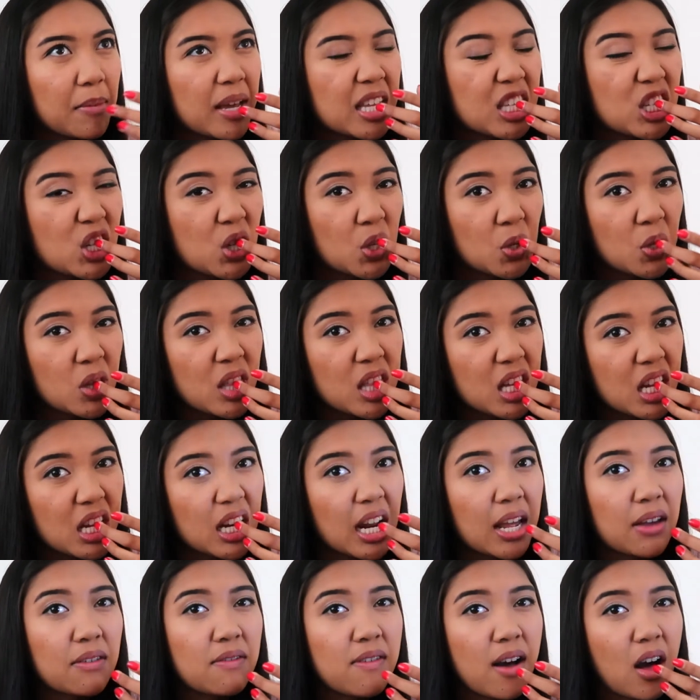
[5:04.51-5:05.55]
my tooth, and
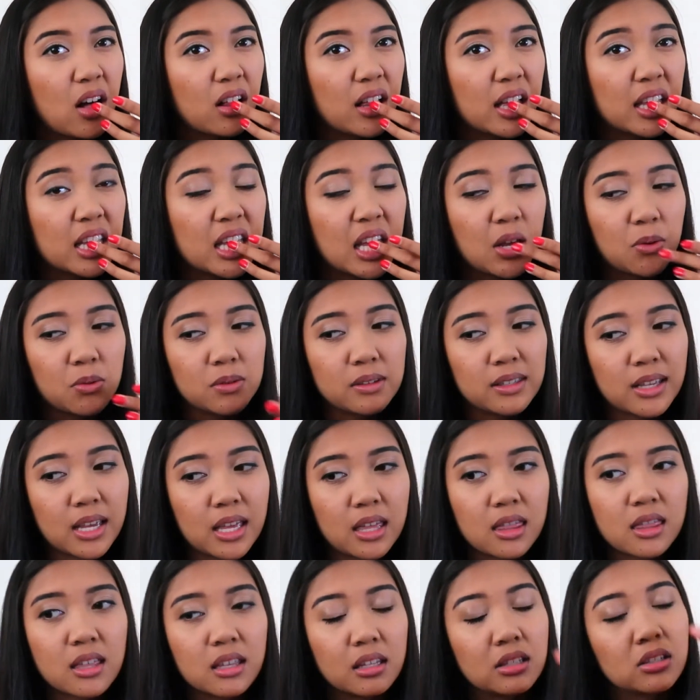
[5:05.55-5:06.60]
I felt like it was
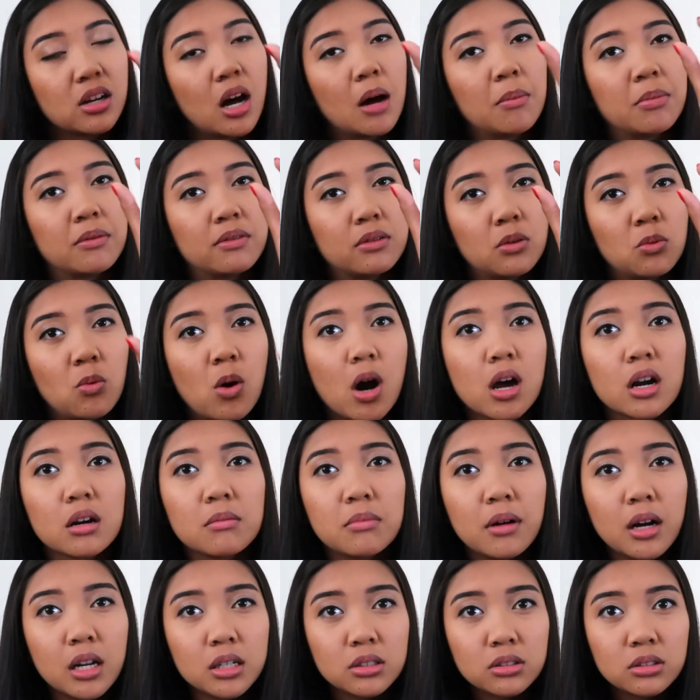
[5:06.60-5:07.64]
like the top of a water
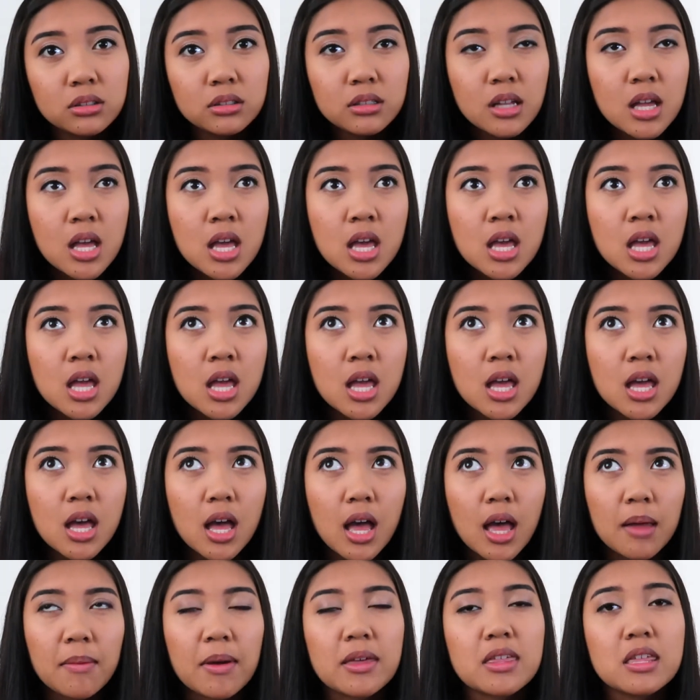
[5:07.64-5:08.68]
bottle.
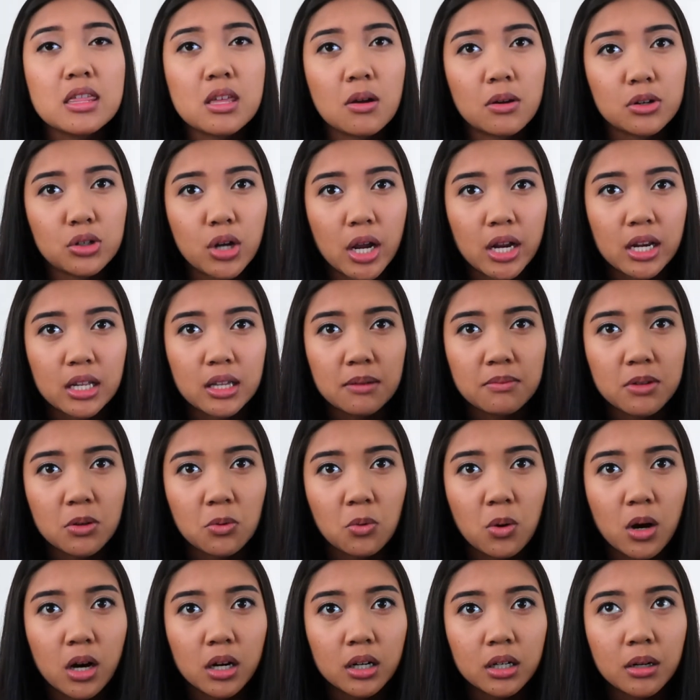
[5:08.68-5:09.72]
I think they were trying to get me
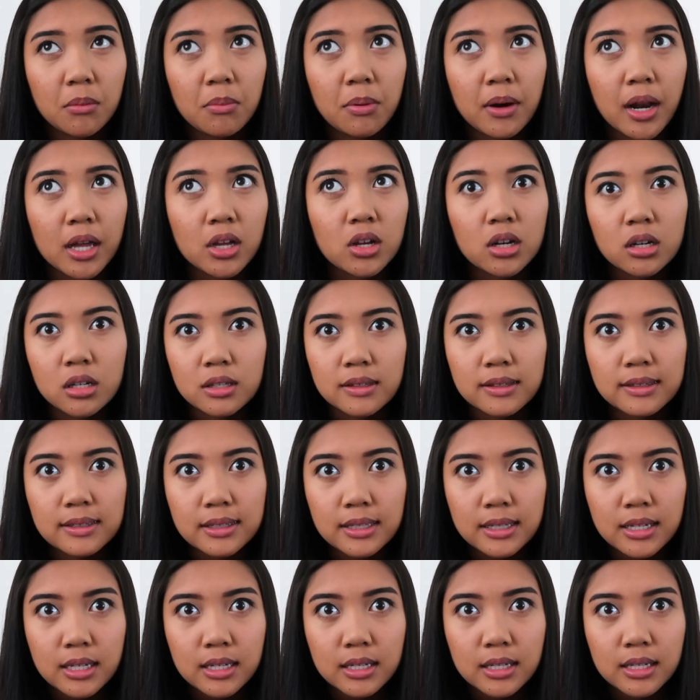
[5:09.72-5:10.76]
water, but I couldn't
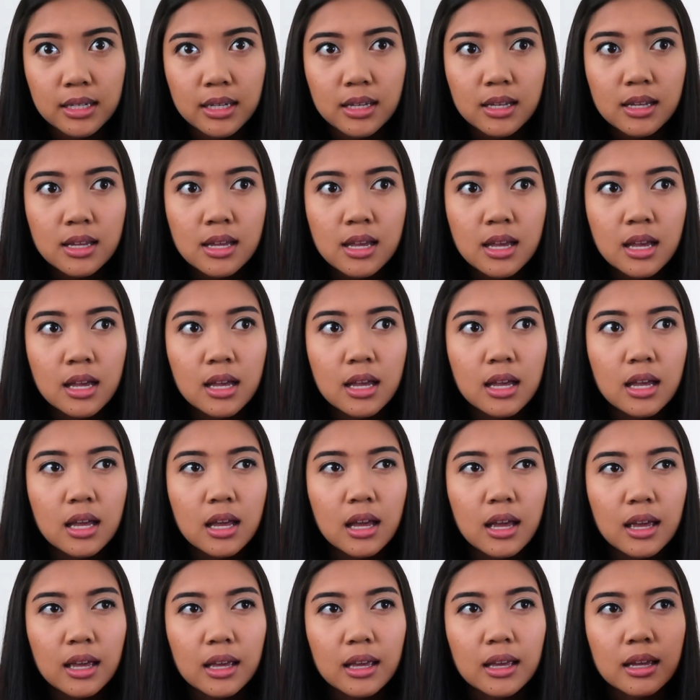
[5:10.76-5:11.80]
see,
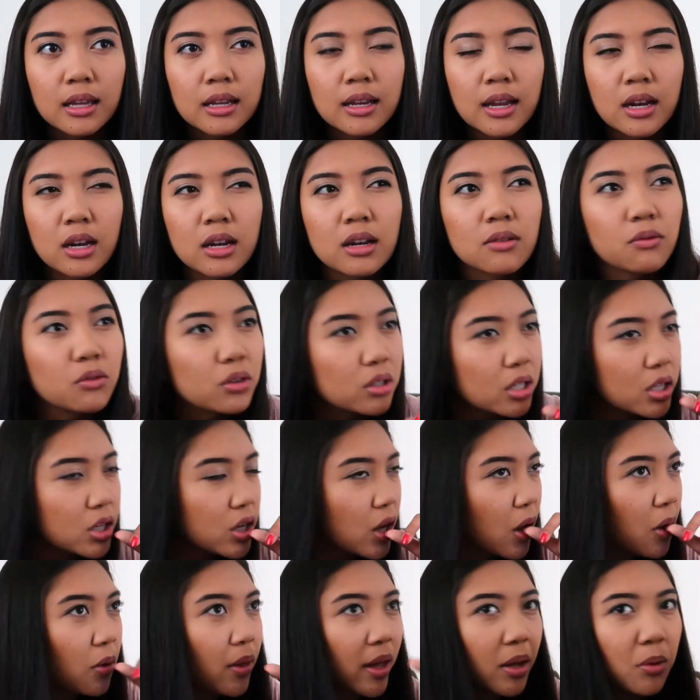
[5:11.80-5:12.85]
and I didn't really
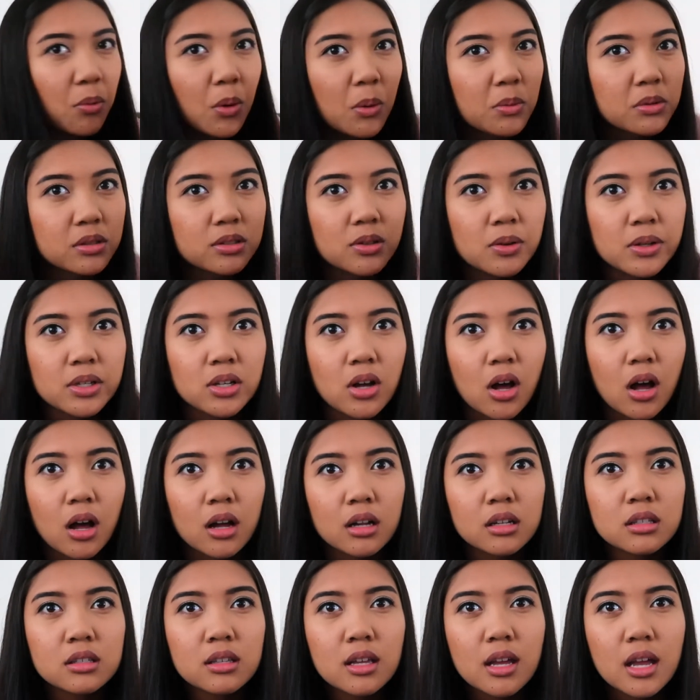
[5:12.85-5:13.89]
know like what was going
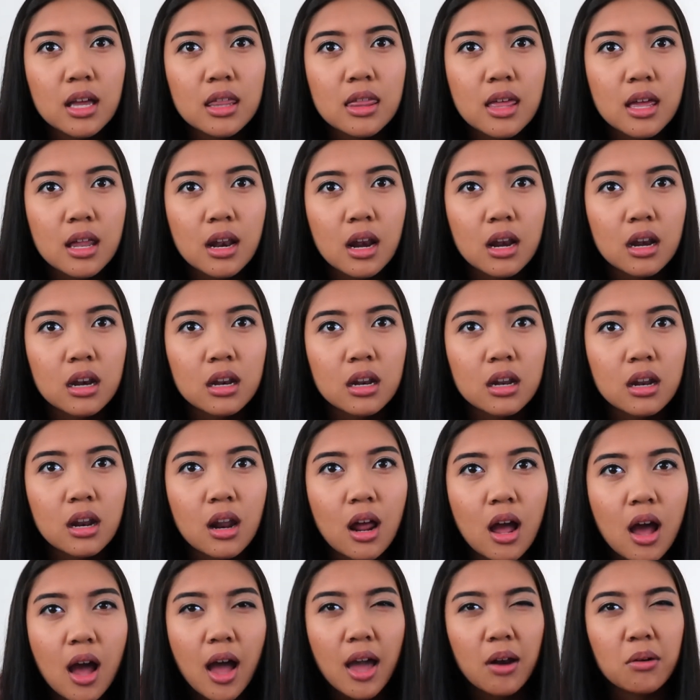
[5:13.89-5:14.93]
on. And then
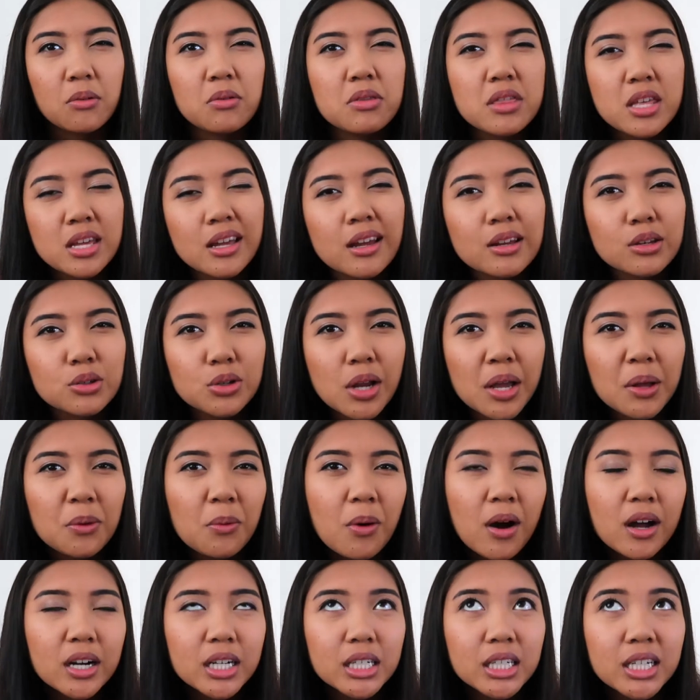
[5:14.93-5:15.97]
I don't think I drank
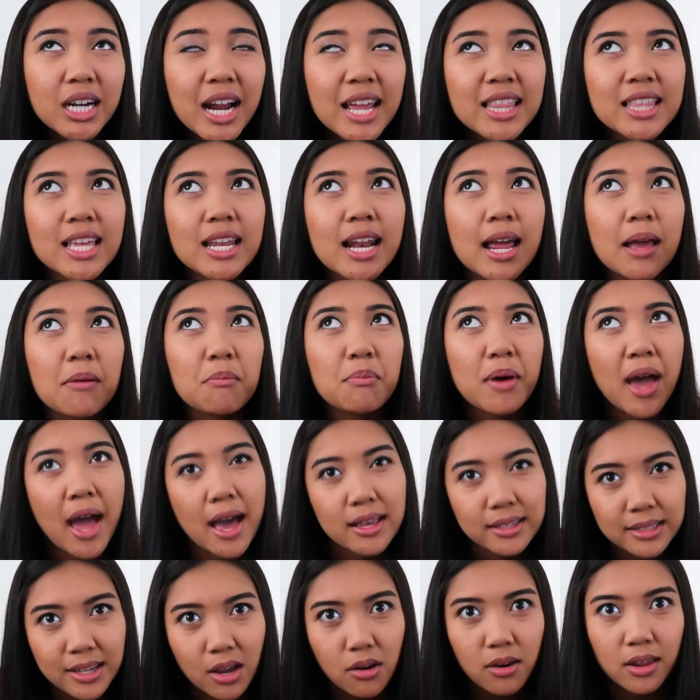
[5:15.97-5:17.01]
water, and then I
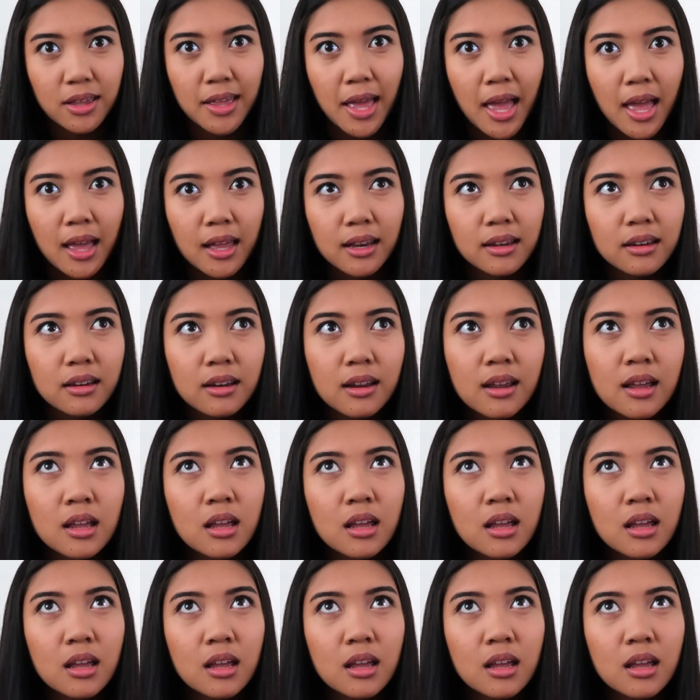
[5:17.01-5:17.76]
passed out again